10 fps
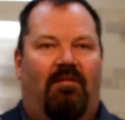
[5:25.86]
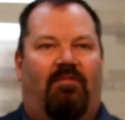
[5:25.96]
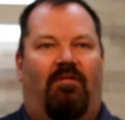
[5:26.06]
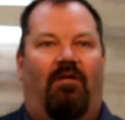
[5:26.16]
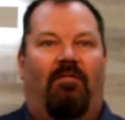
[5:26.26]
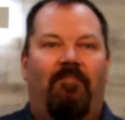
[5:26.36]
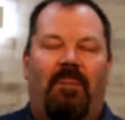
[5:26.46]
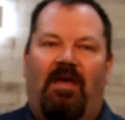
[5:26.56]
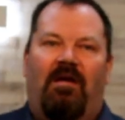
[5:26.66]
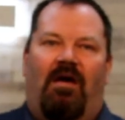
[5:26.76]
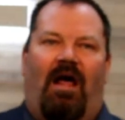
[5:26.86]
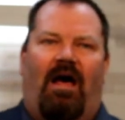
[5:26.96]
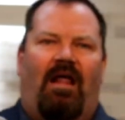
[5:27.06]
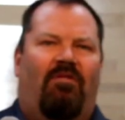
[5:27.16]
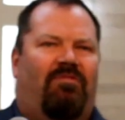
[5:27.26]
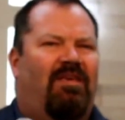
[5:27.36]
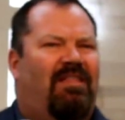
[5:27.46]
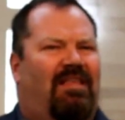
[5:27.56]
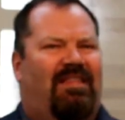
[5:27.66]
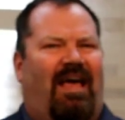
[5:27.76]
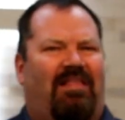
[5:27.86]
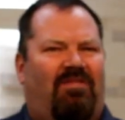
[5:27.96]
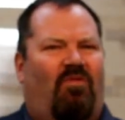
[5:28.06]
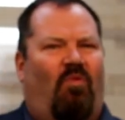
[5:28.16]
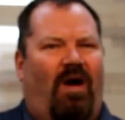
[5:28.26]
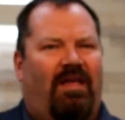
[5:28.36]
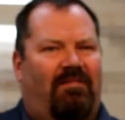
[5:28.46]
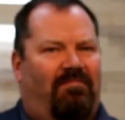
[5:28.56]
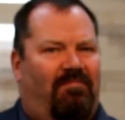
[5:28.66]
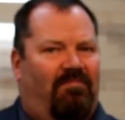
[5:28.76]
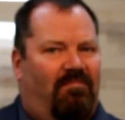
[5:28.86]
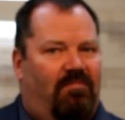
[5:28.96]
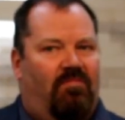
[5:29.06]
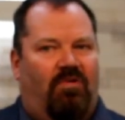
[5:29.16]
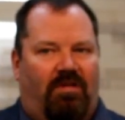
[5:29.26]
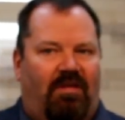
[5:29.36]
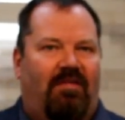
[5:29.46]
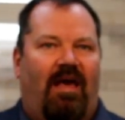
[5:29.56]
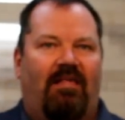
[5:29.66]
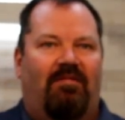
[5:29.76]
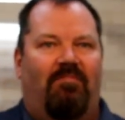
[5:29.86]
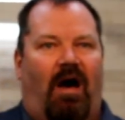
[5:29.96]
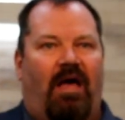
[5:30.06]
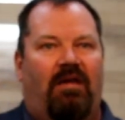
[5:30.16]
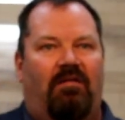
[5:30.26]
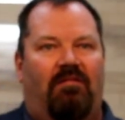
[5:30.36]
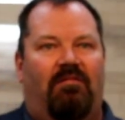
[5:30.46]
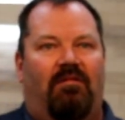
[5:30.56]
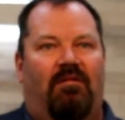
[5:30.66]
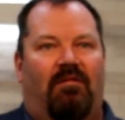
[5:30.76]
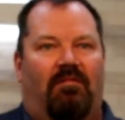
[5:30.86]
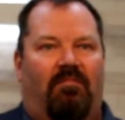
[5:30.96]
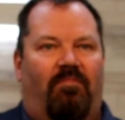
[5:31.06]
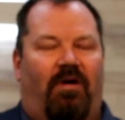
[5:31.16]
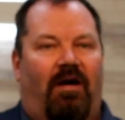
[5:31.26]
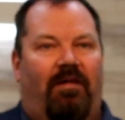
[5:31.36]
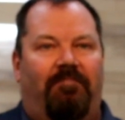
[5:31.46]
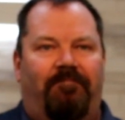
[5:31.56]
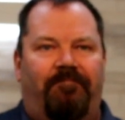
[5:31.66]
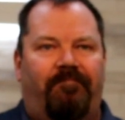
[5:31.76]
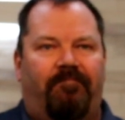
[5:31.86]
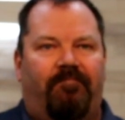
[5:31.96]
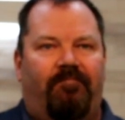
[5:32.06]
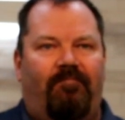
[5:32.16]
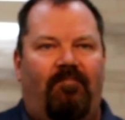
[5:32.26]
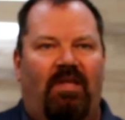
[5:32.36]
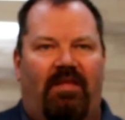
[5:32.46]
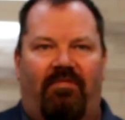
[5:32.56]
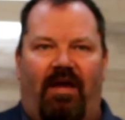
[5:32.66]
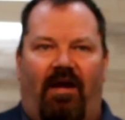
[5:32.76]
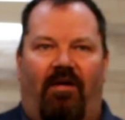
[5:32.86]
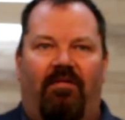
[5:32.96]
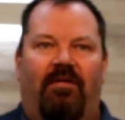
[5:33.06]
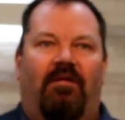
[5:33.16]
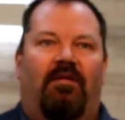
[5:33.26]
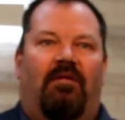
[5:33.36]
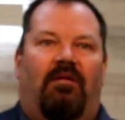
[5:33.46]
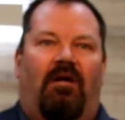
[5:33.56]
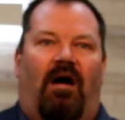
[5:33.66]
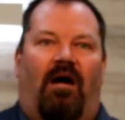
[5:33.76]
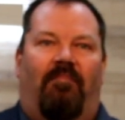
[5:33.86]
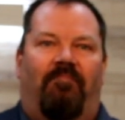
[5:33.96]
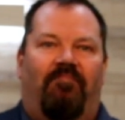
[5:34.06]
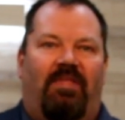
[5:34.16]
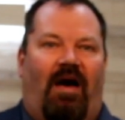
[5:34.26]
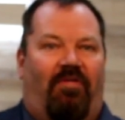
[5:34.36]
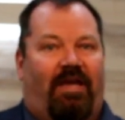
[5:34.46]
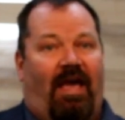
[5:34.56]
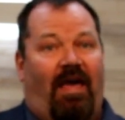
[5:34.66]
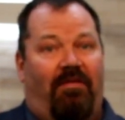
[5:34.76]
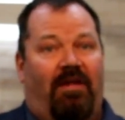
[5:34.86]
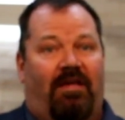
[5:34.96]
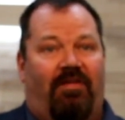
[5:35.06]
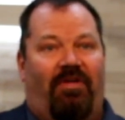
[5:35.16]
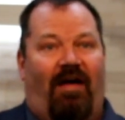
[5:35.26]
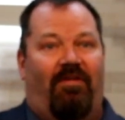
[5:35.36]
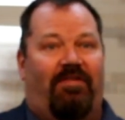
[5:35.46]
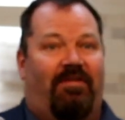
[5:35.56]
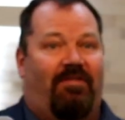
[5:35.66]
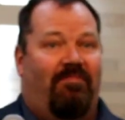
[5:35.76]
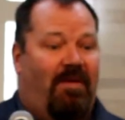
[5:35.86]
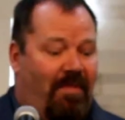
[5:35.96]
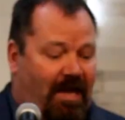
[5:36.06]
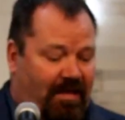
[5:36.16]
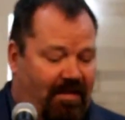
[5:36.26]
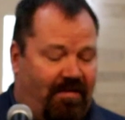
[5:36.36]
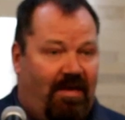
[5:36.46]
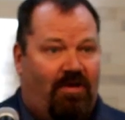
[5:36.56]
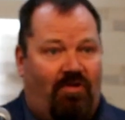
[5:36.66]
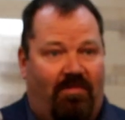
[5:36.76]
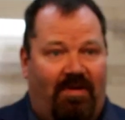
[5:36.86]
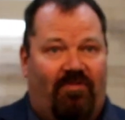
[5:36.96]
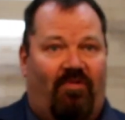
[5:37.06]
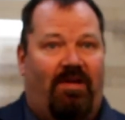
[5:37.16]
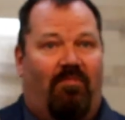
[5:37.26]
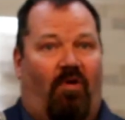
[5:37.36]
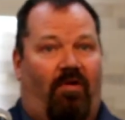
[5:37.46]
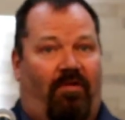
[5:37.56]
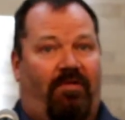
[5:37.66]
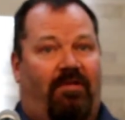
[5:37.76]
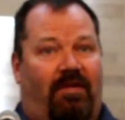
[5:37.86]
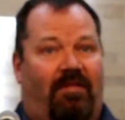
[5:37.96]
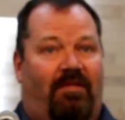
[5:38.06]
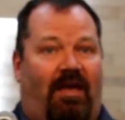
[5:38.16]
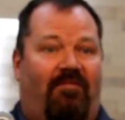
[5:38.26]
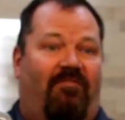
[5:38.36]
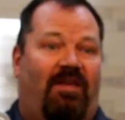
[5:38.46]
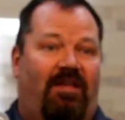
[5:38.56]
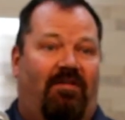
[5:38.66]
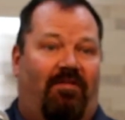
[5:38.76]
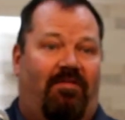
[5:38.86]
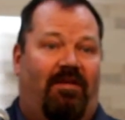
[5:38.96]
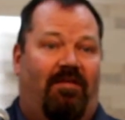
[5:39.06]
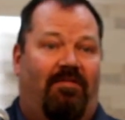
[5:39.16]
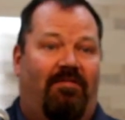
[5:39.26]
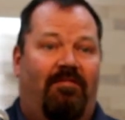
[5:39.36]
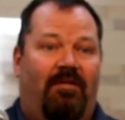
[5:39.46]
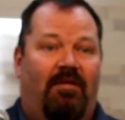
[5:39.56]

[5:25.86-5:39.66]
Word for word: So I, I don't think that that's quite what this has in mind, but it's there. Um, now, the, in Catholicism, they make a distinction between mortal sins and venial sins.